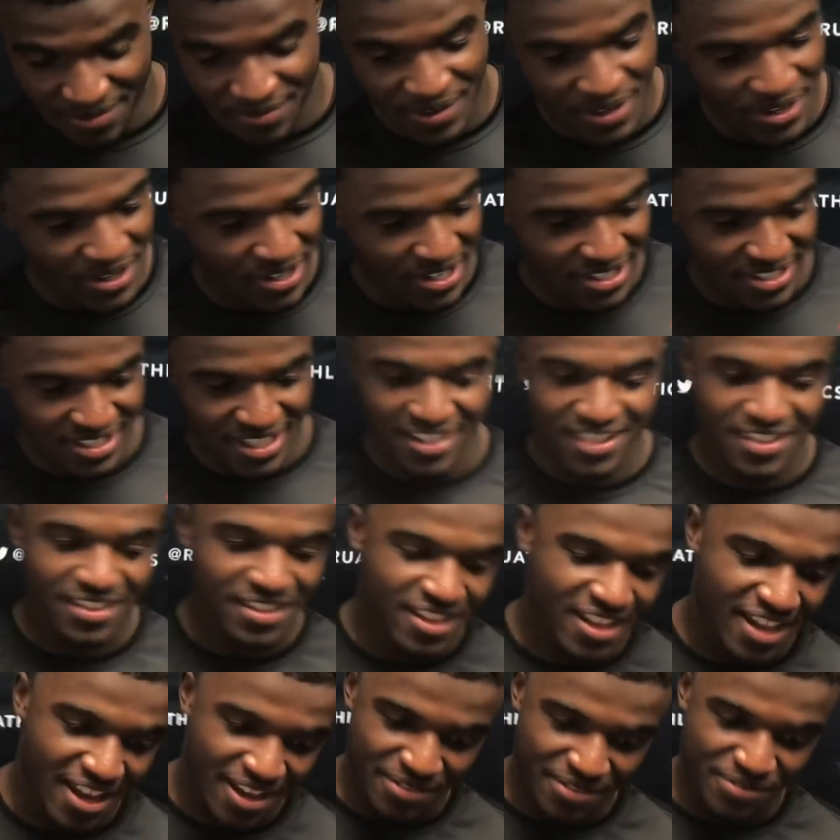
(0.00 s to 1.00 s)
Very exciting.
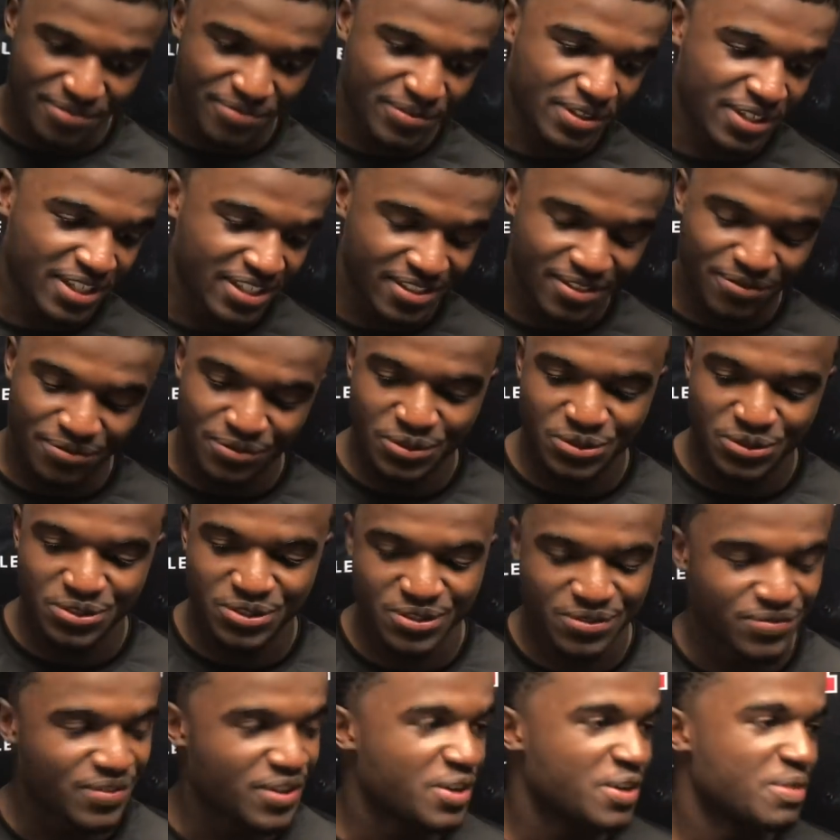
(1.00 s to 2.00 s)
I feel like the
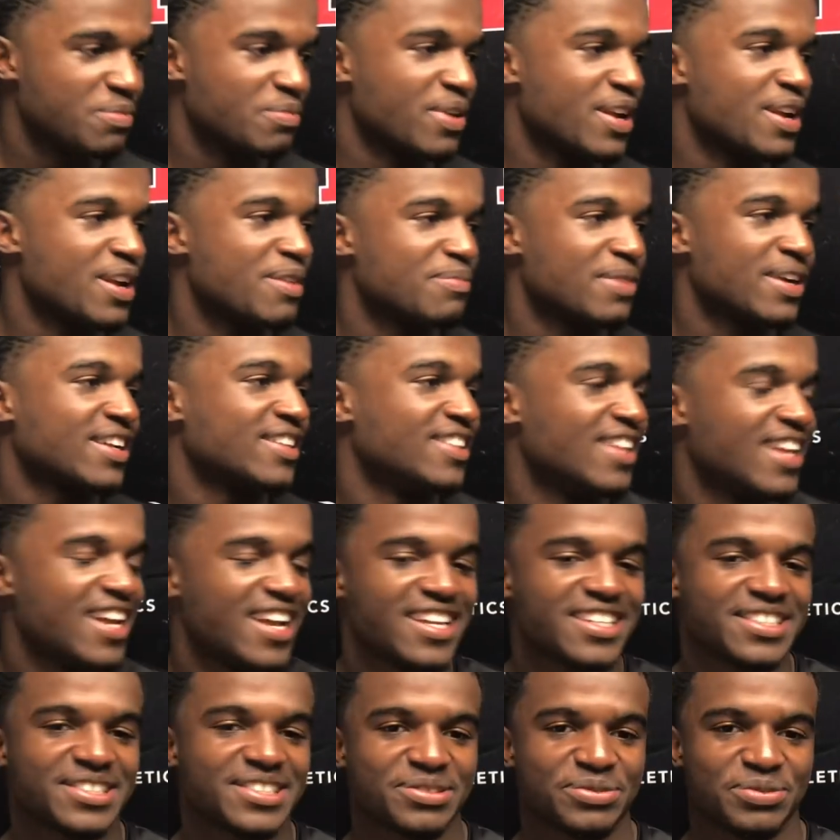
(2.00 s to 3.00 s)
future is very bright. My
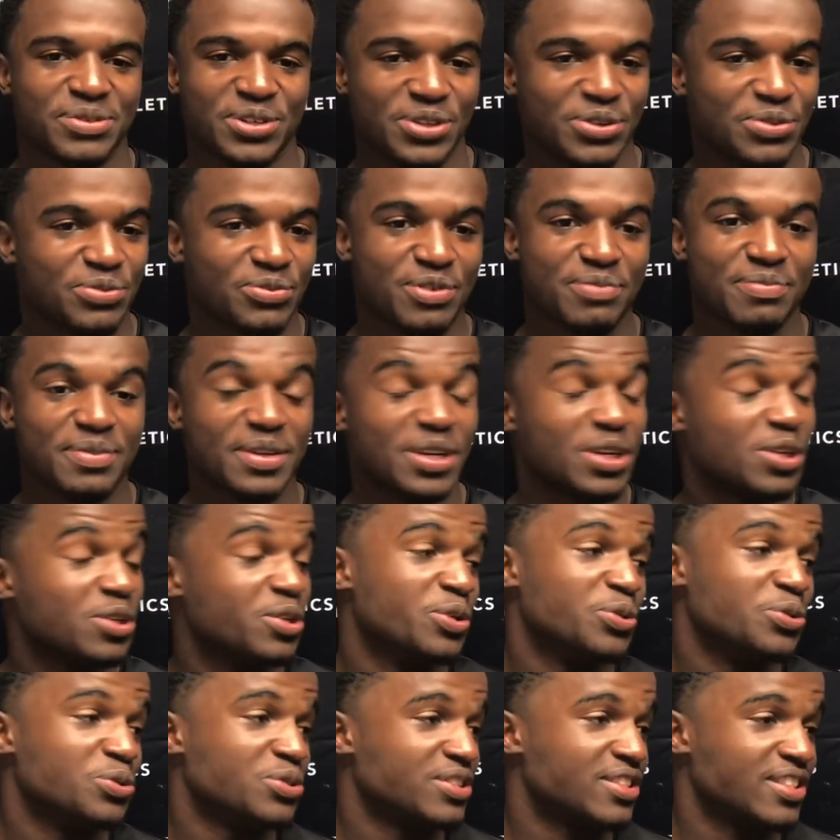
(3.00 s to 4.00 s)
class, where we've been
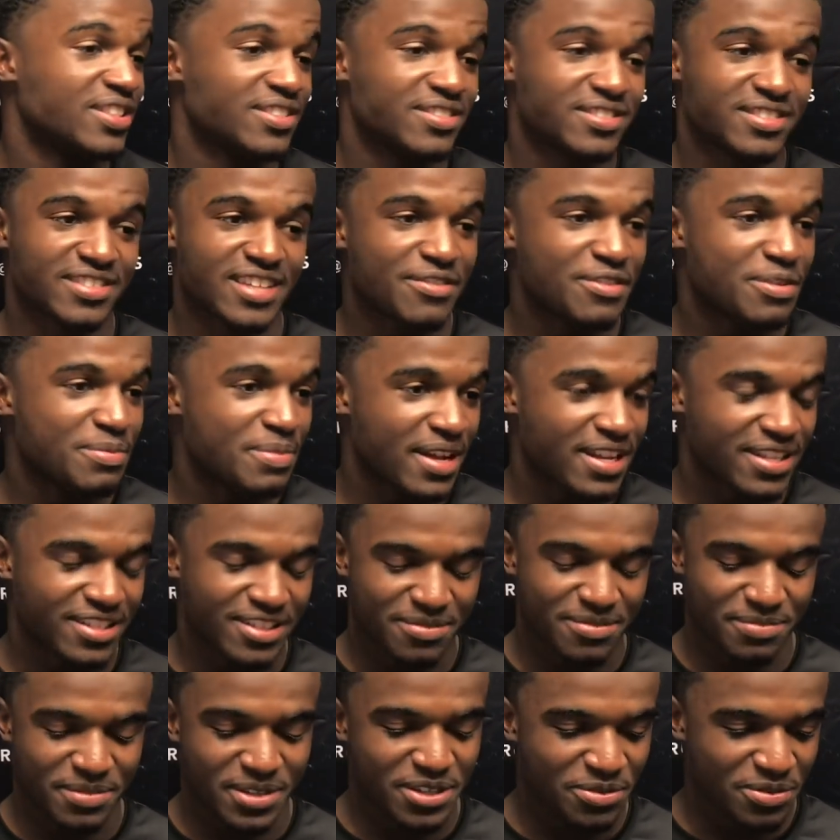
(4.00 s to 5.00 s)
close since everybody's
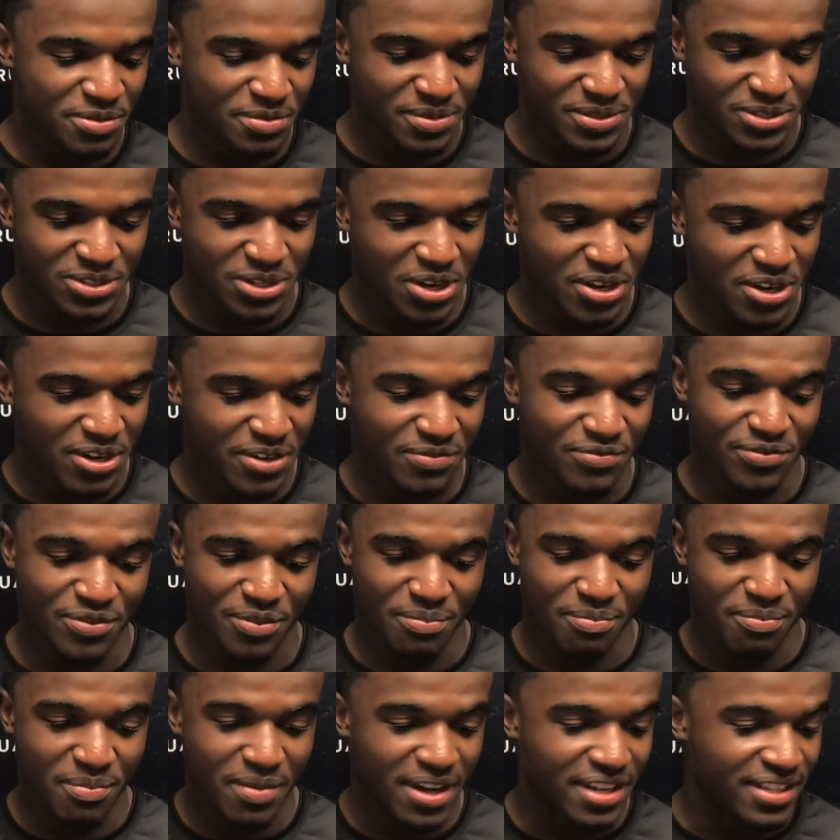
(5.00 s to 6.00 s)
committed. We've been talking
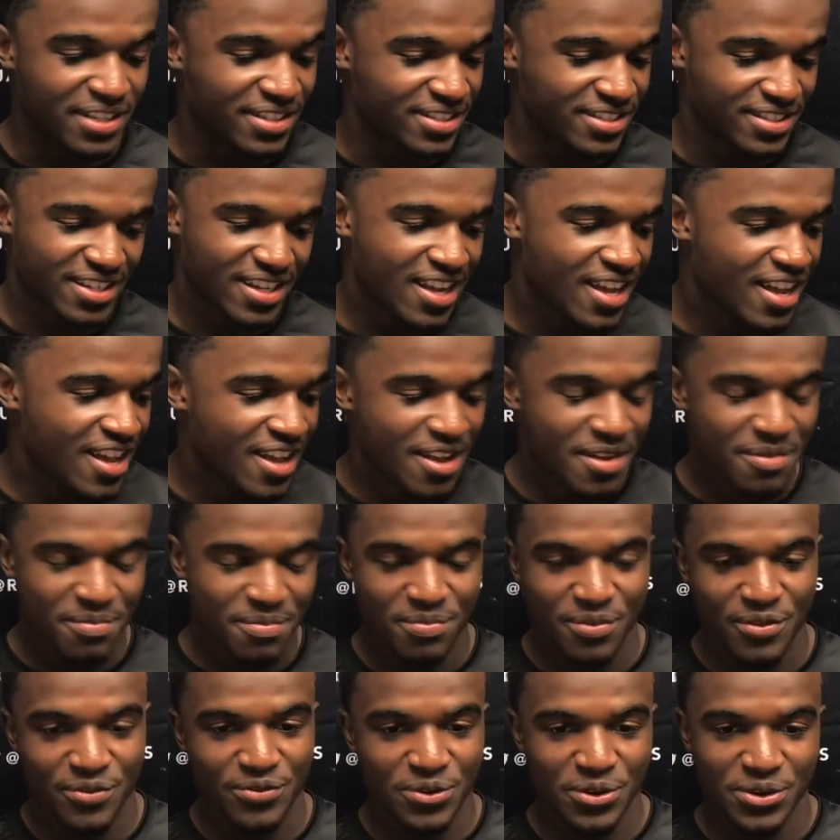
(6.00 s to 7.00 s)
for months
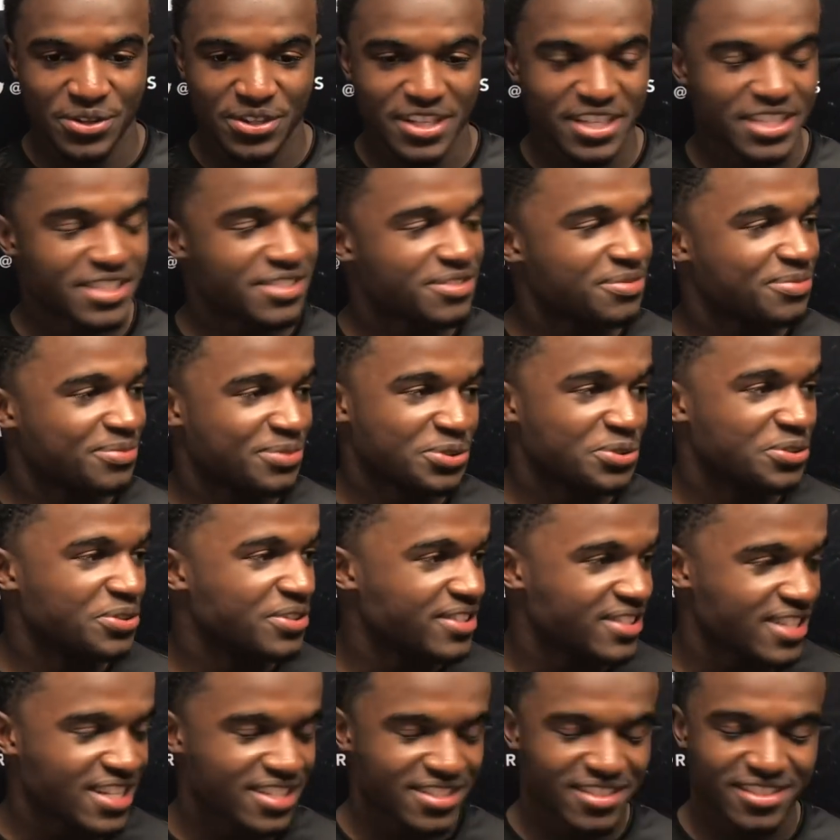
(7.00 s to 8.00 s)
before this
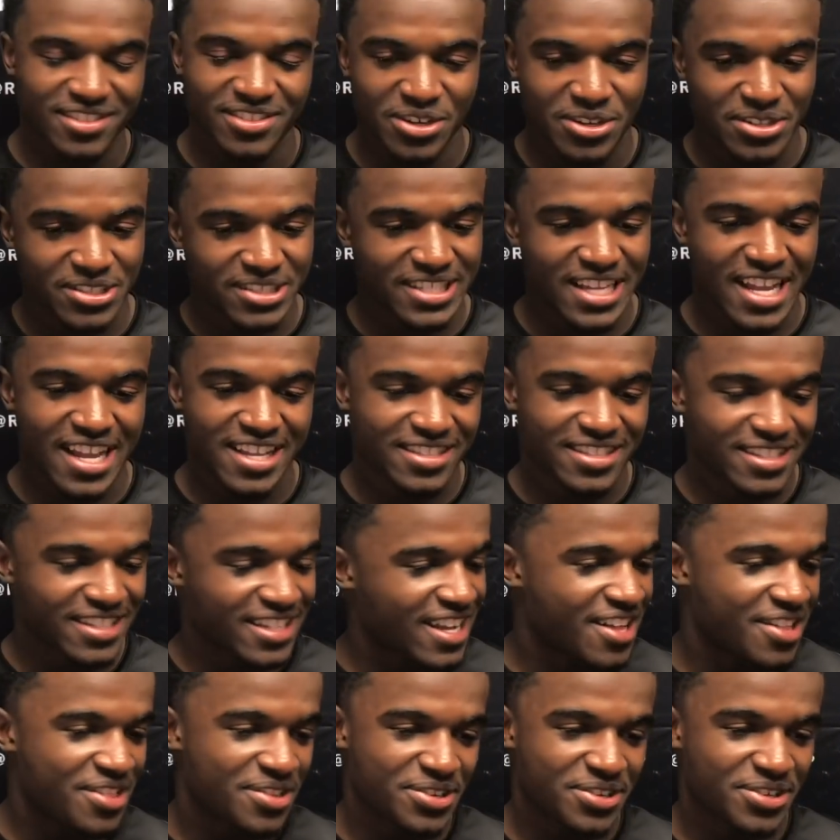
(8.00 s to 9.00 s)
recruiting session. All sat
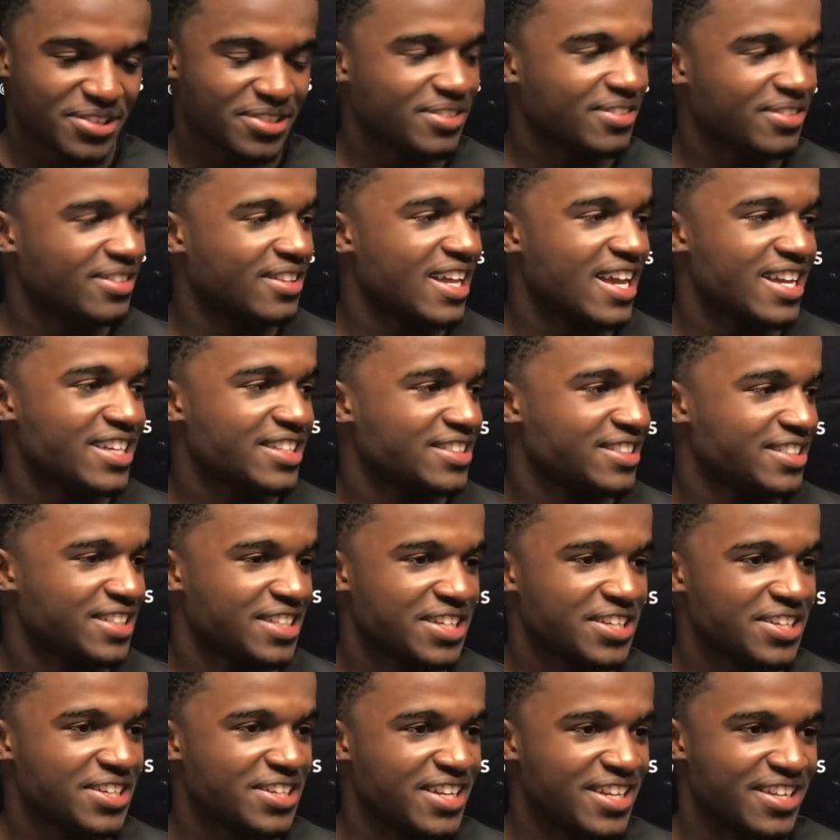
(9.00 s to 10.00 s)
together last
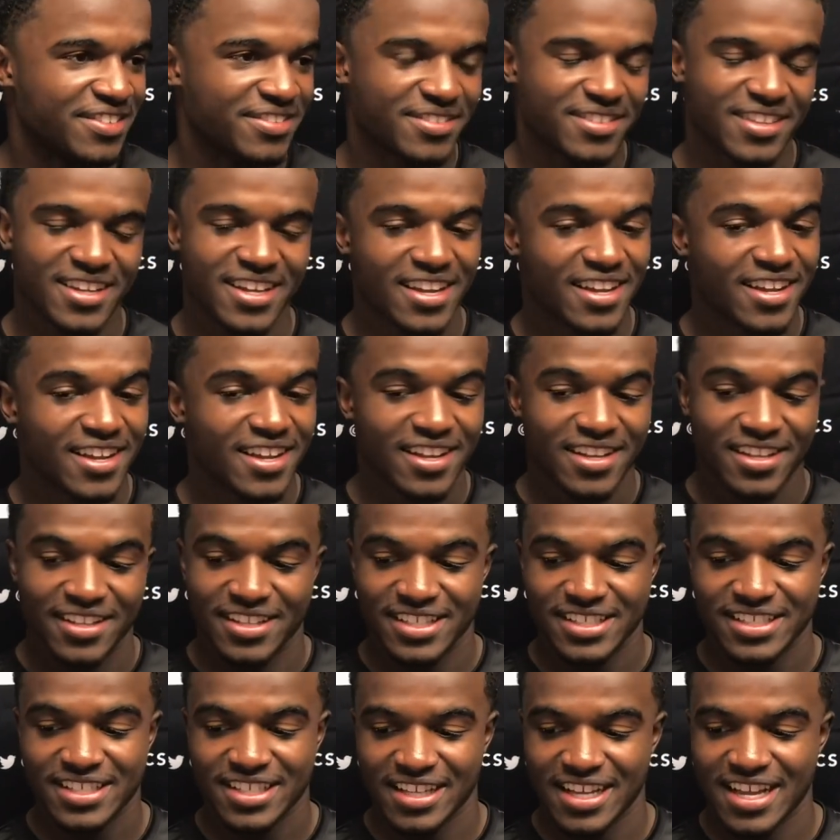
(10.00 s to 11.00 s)
year, and
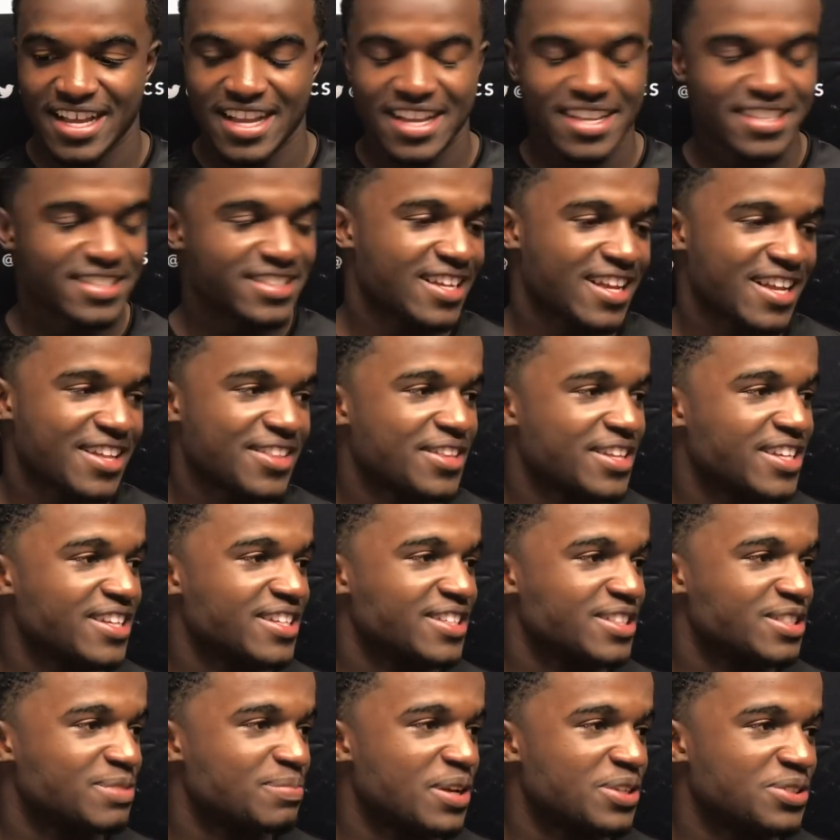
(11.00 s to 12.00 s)
this class I
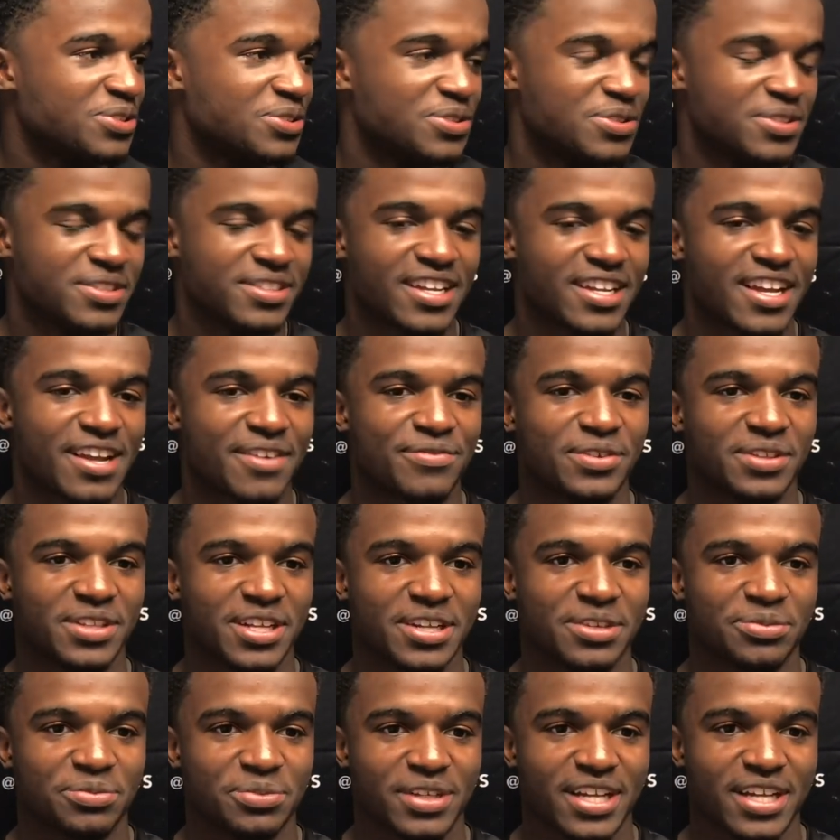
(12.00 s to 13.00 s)
think is special, and I feel
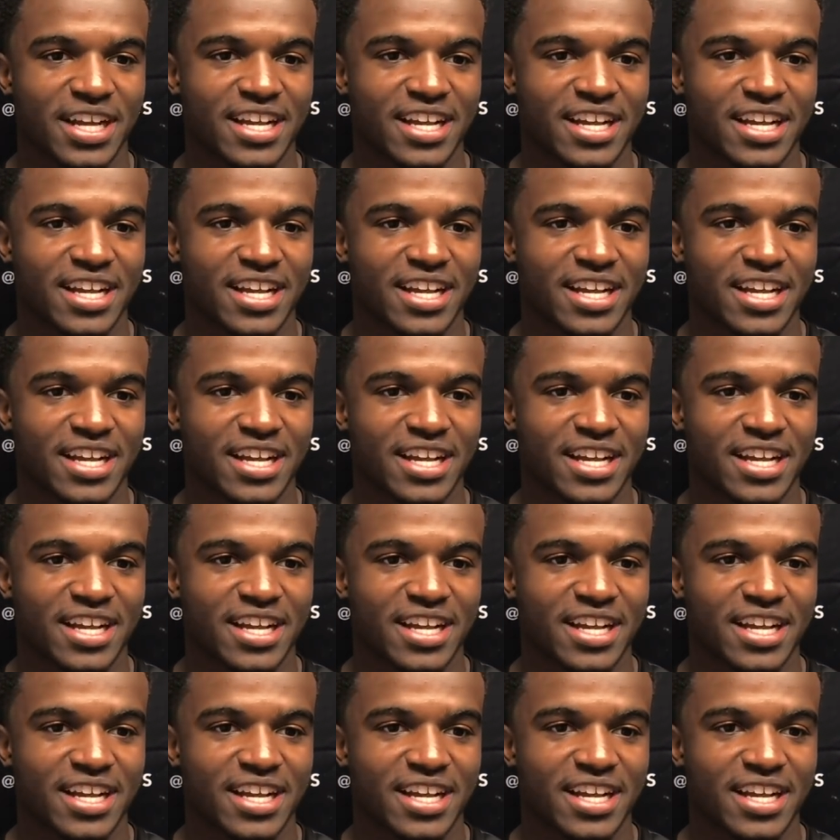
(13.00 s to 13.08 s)
like we